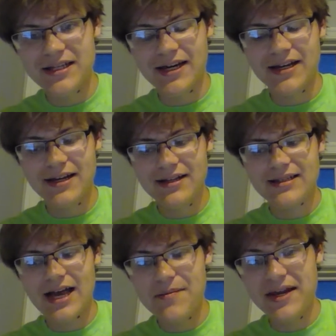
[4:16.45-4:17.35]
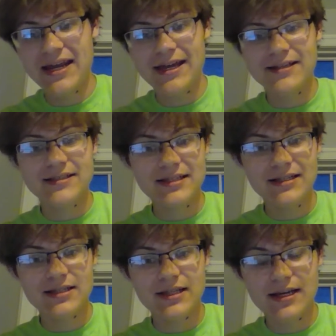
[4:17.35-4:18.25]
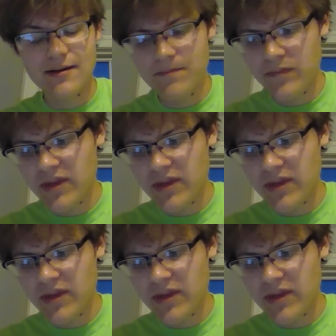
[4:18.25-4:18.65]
done time and again since then,